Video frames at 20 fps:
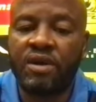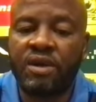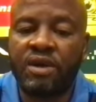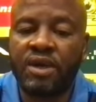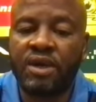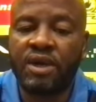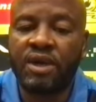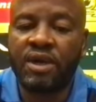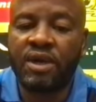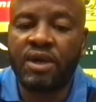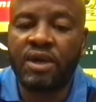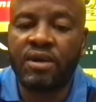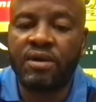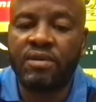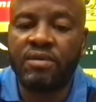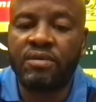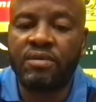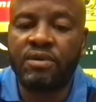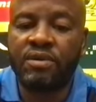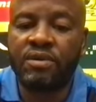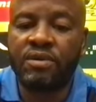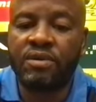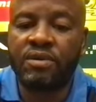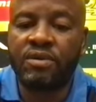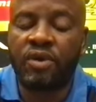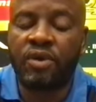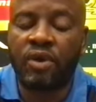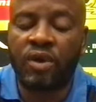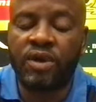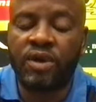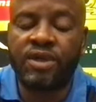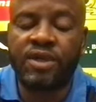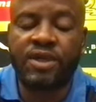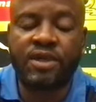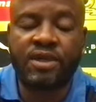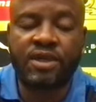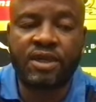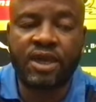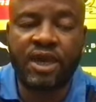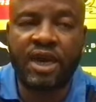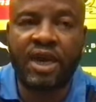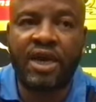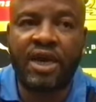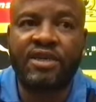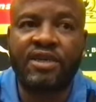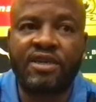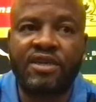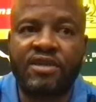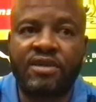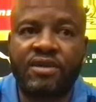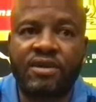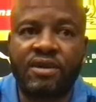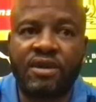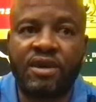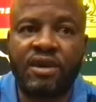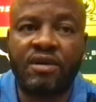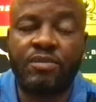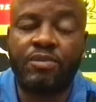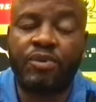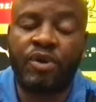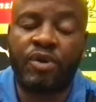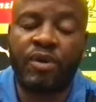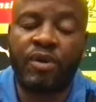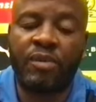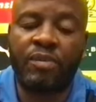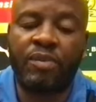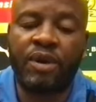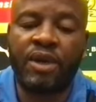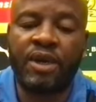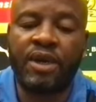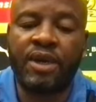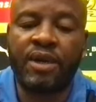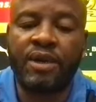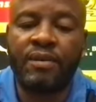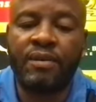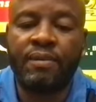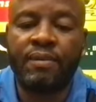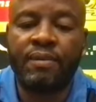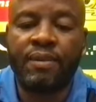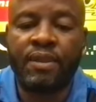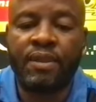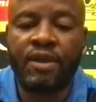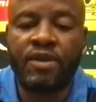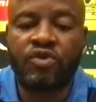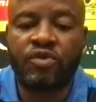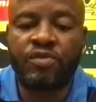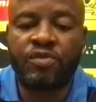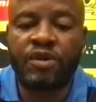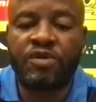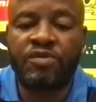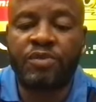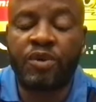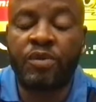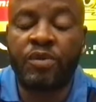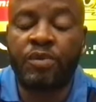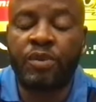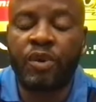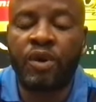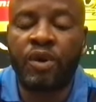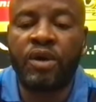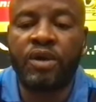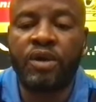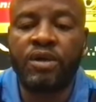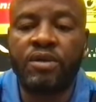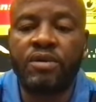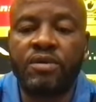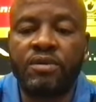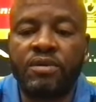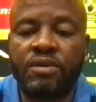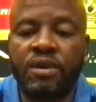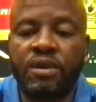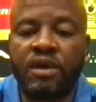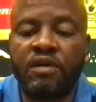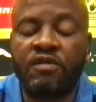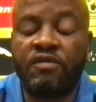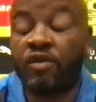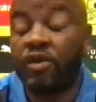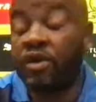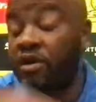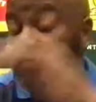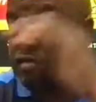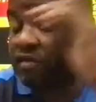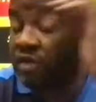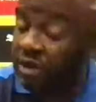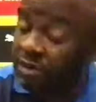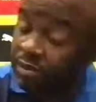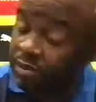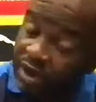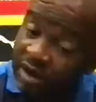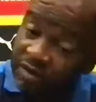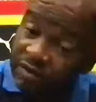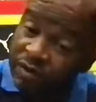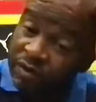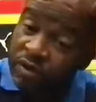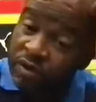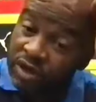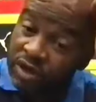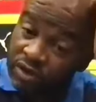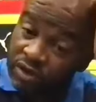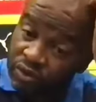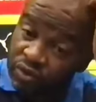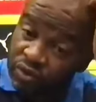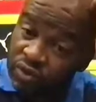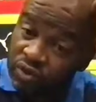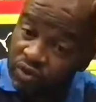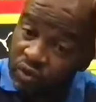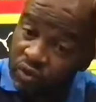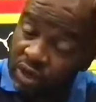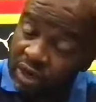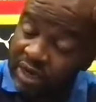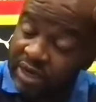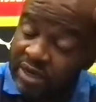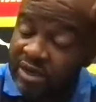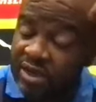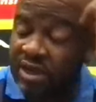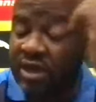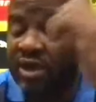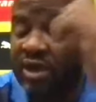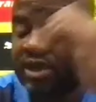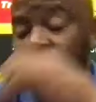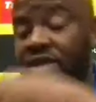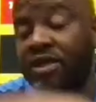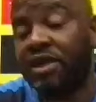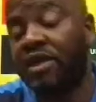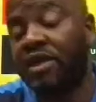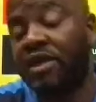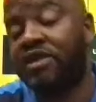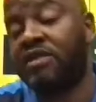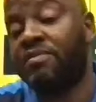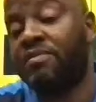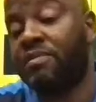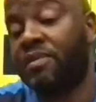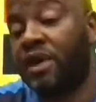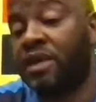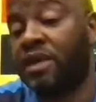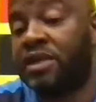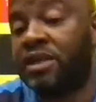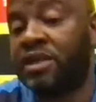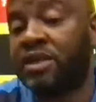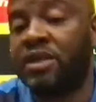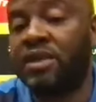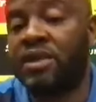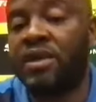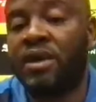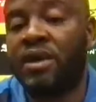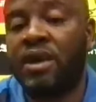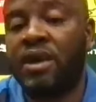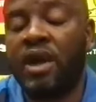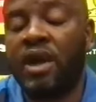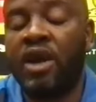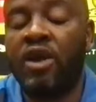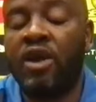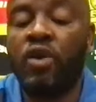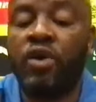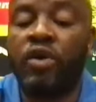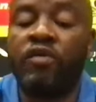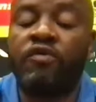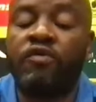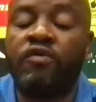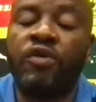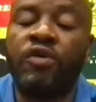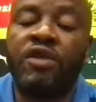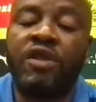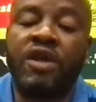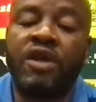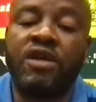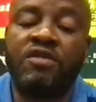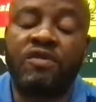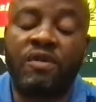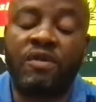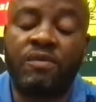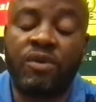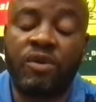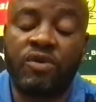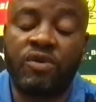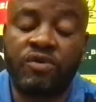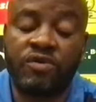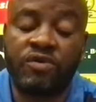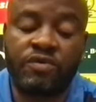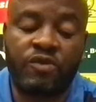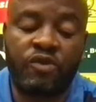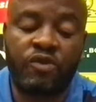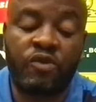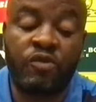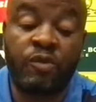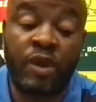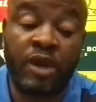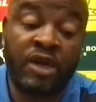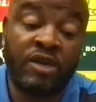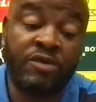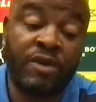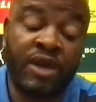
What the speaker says: Cause, Riyad, and probably the SuperSport boy have got a very bright future to lead the national team. I see a lot of good things from those two players.